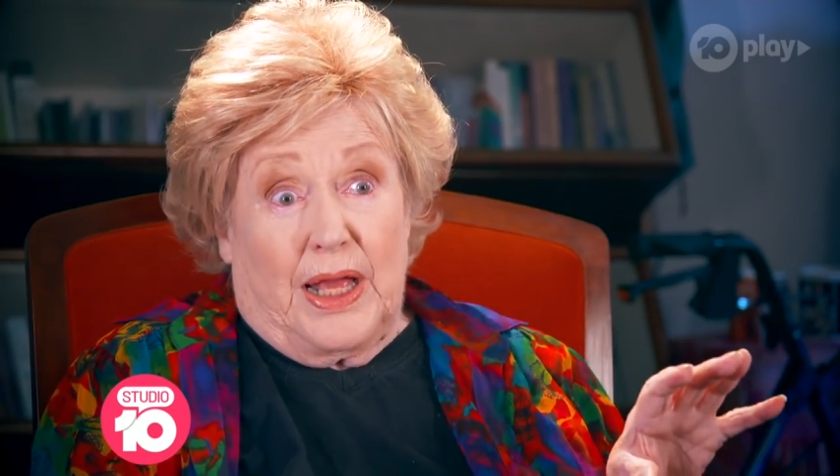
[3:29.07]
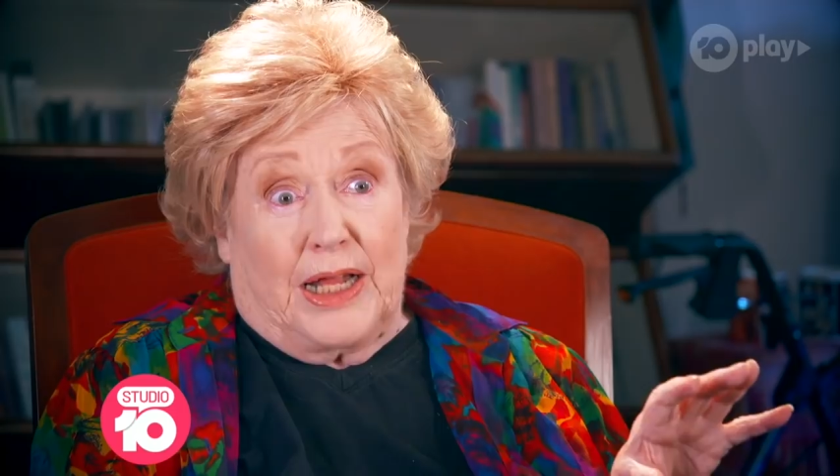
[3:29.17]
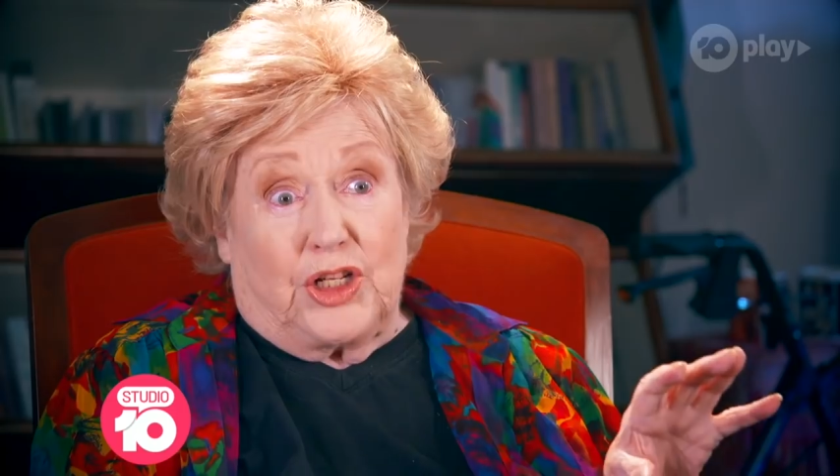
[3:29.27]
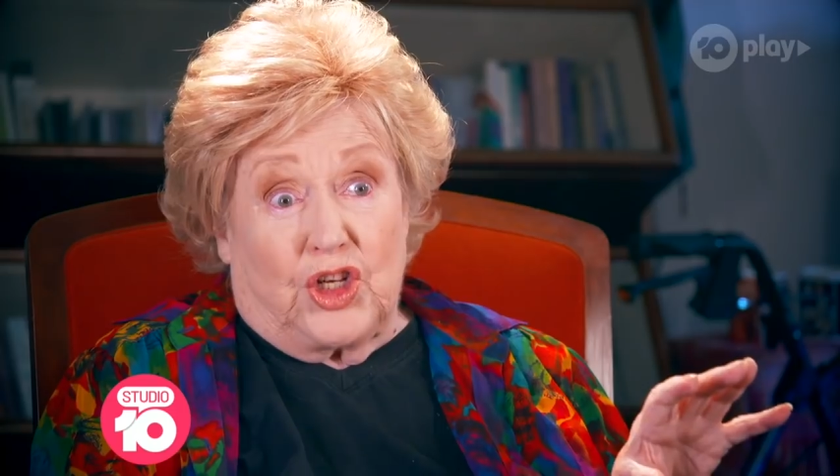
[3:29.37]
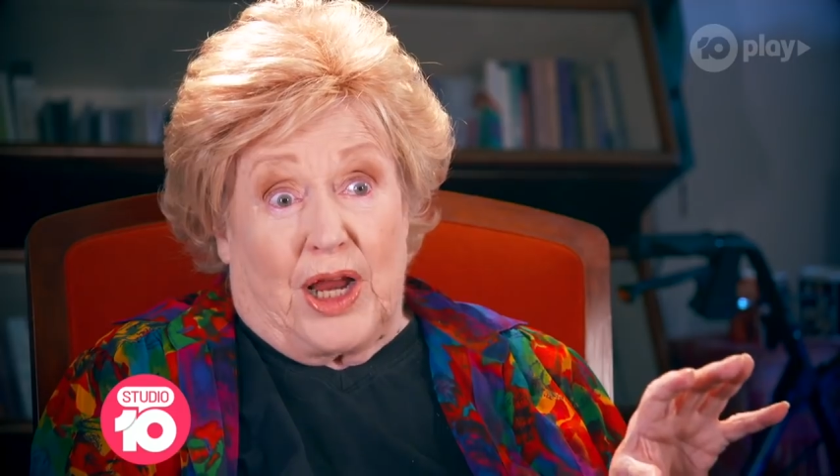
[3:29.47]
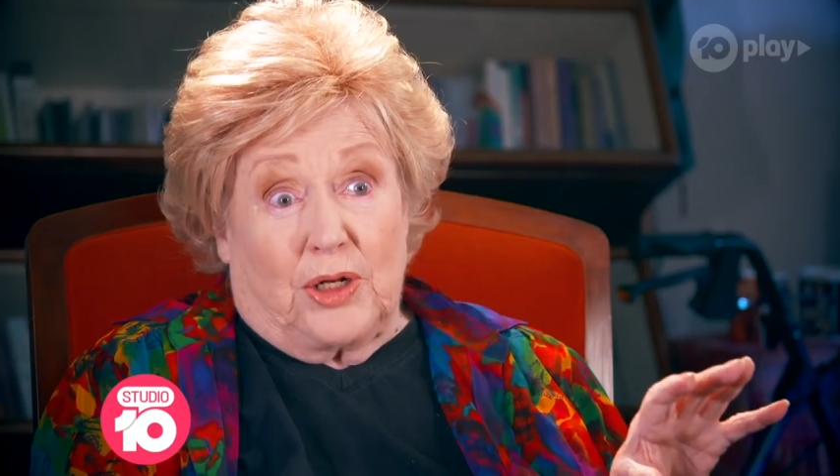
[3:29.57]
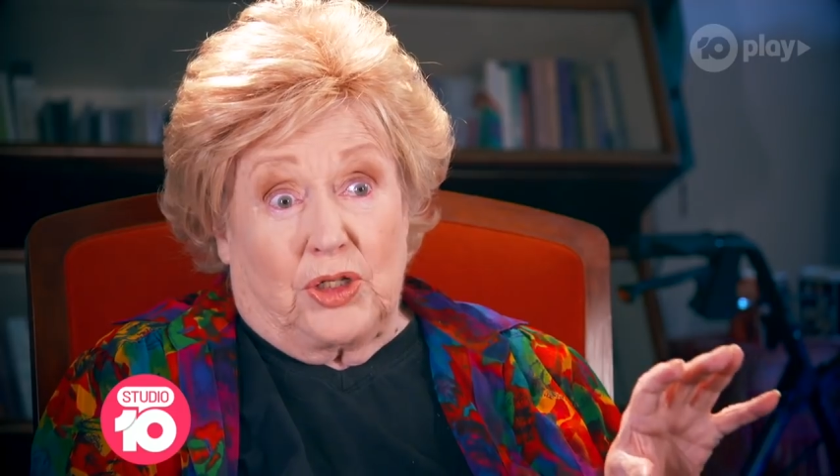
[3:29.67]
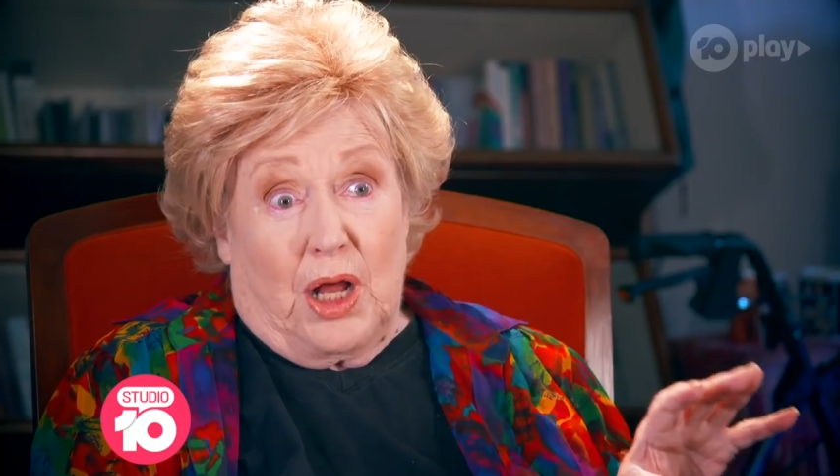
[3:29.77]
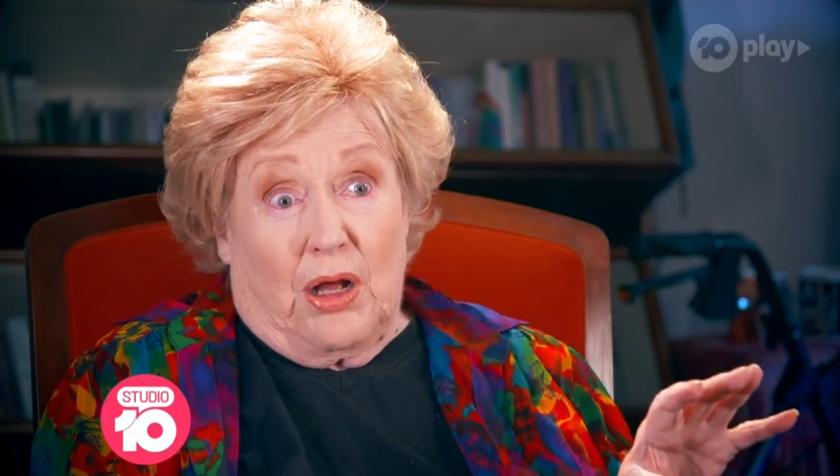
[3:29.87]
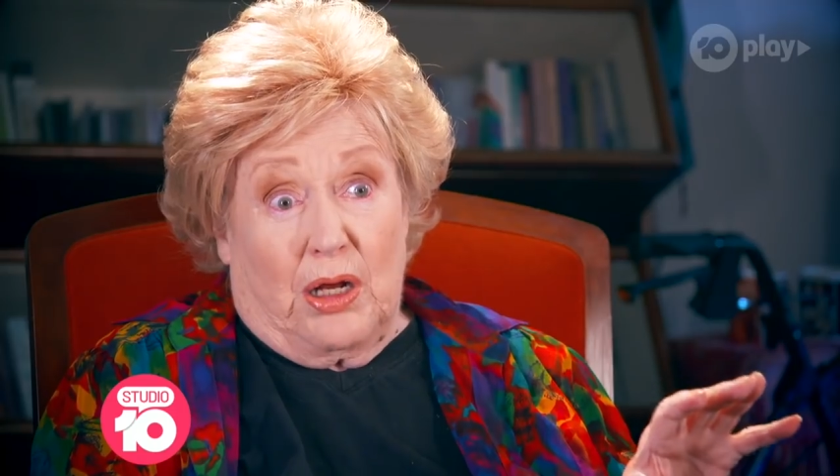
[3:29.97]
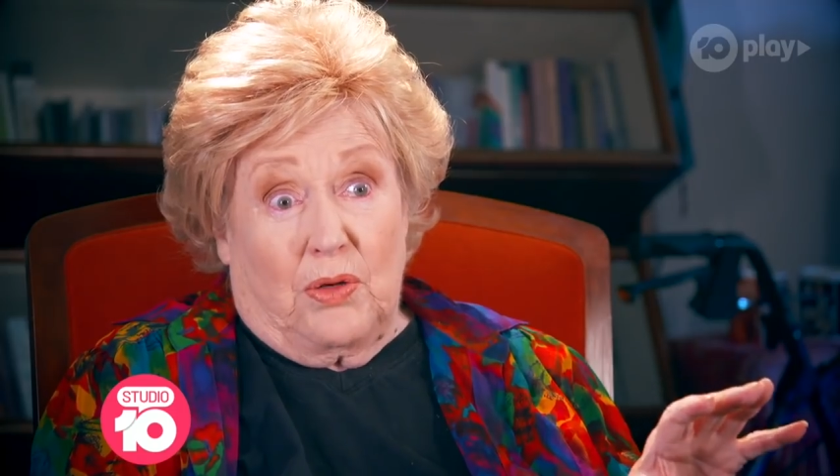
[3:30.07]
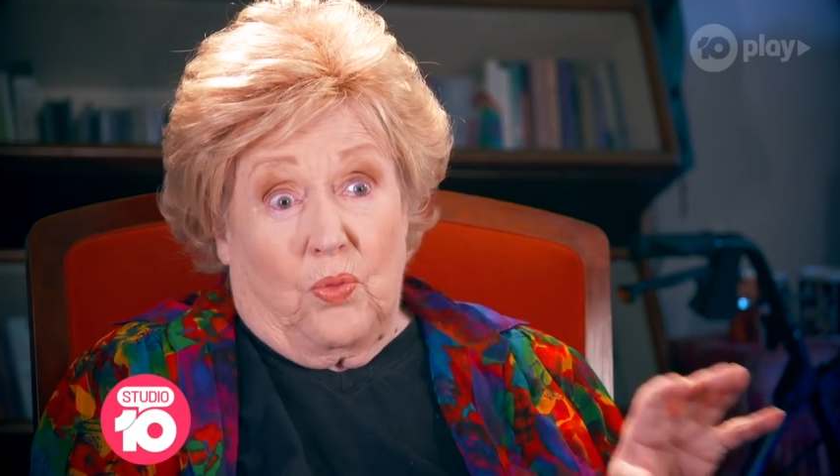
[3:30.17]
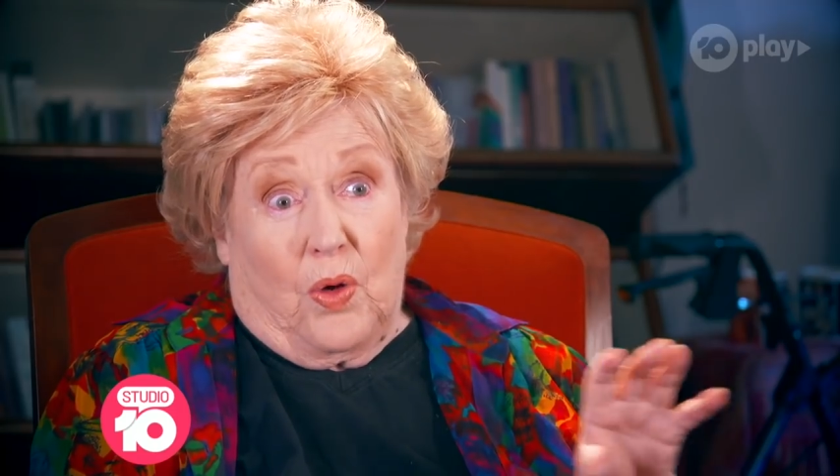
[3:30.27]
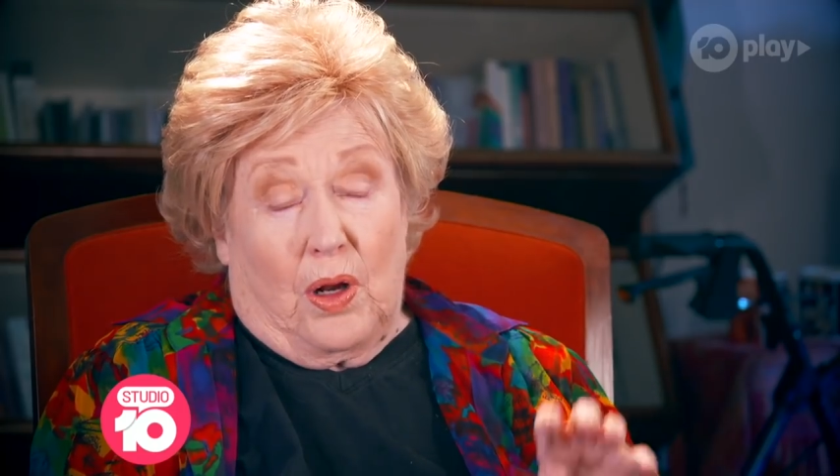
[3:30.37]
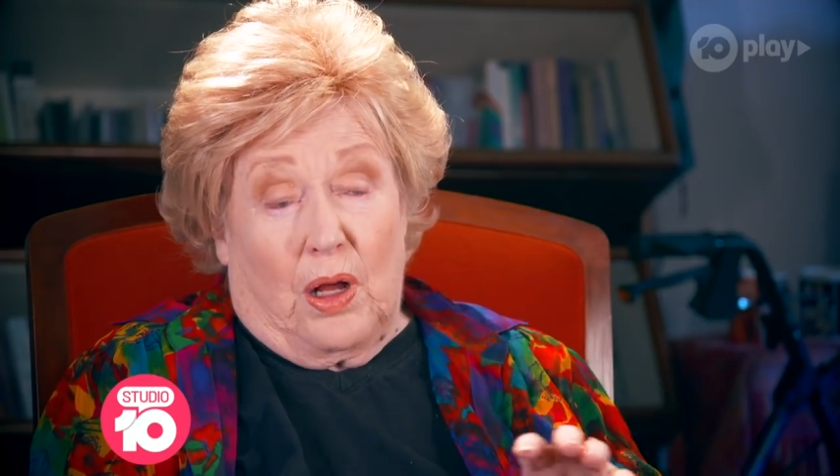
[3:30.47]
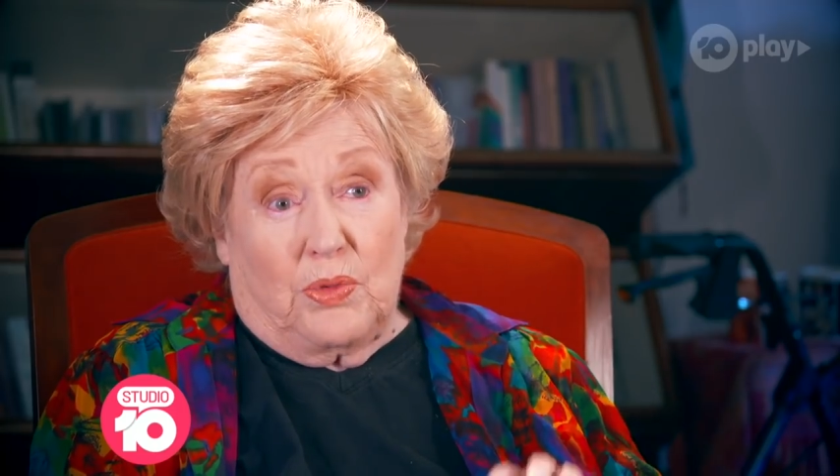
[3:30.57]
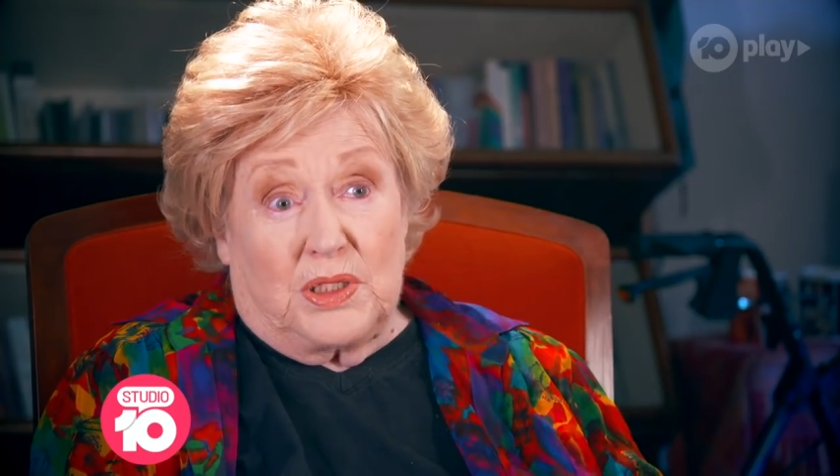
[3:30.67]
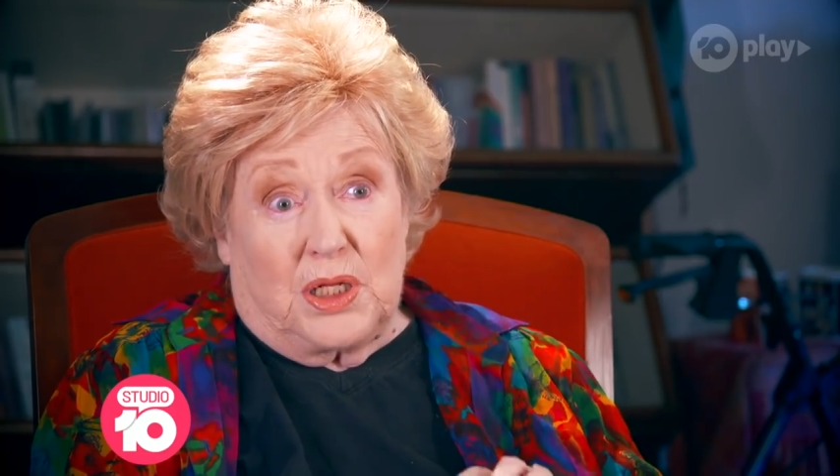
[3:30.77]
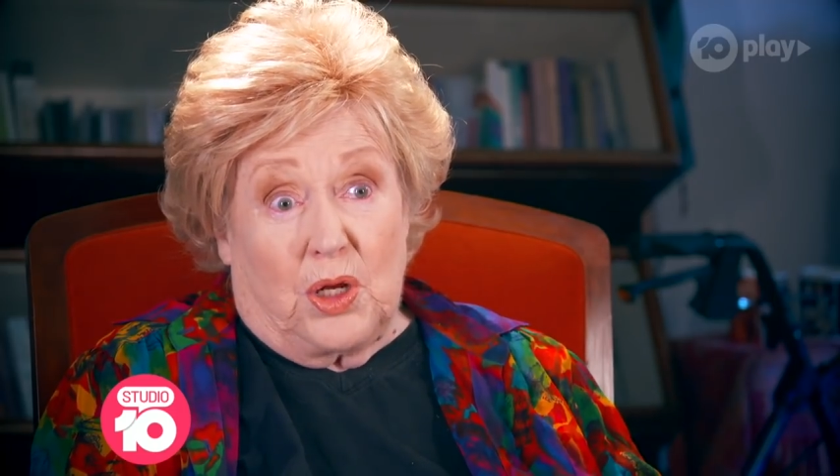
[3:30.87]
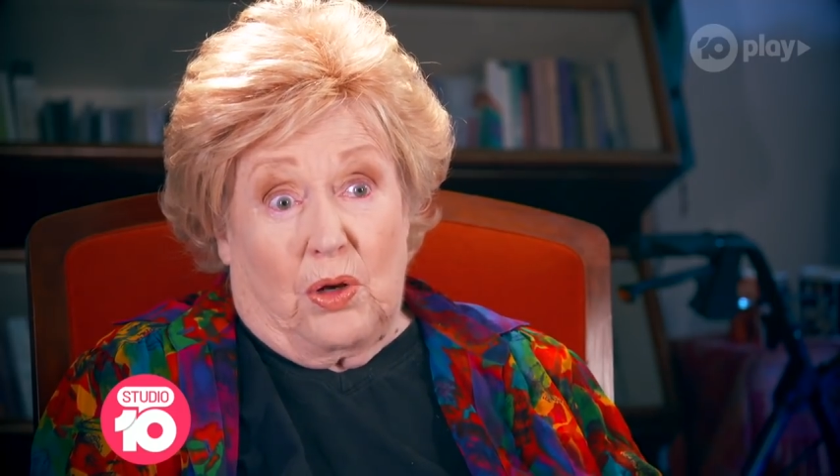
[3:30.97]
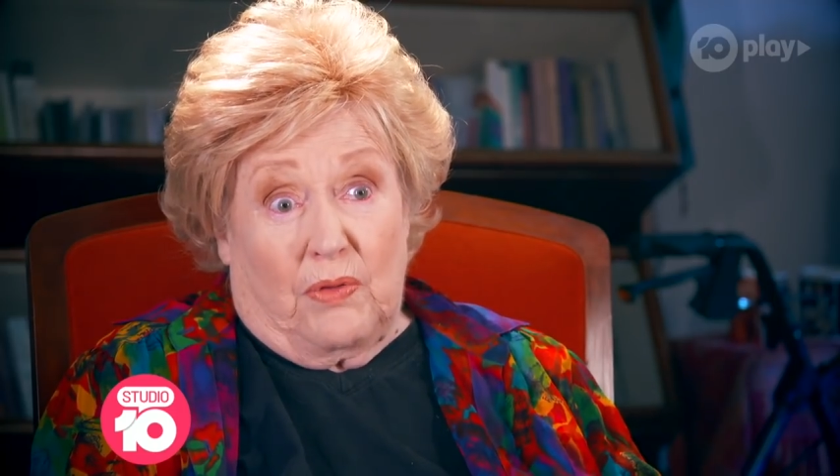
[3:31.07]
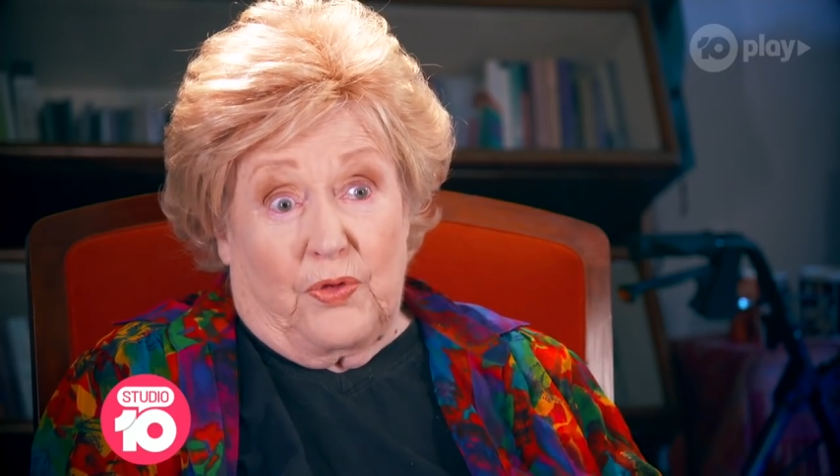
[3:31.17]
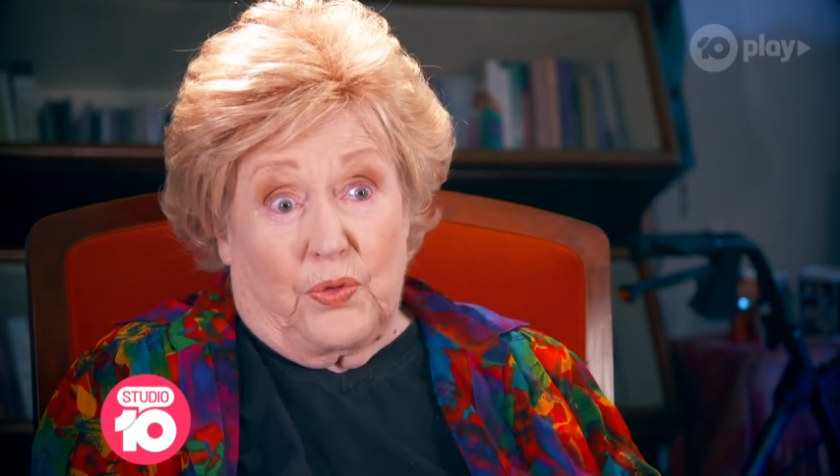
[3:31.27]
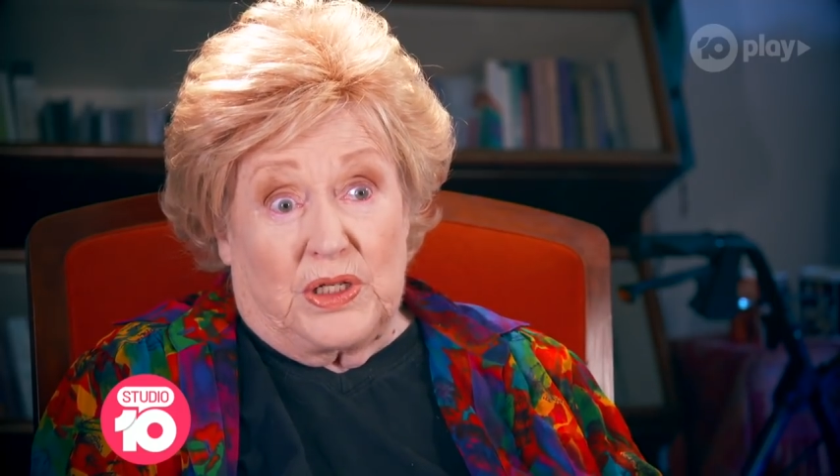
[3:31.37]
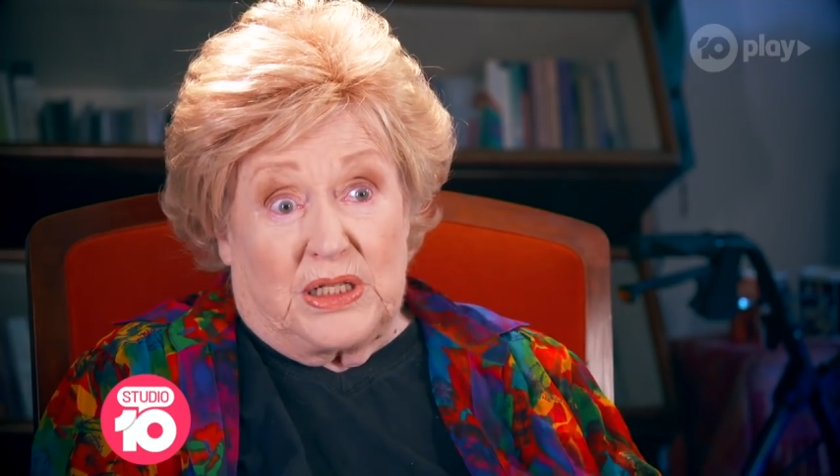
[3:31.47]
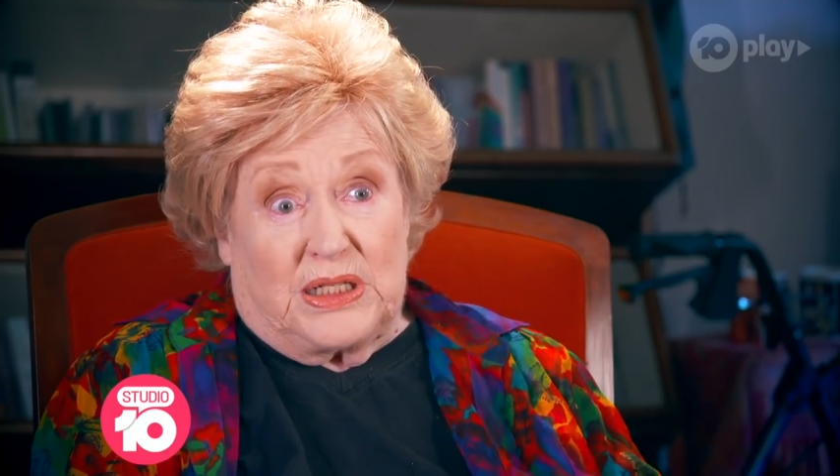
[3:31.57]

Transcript: at Channel nine while I was in Oliver in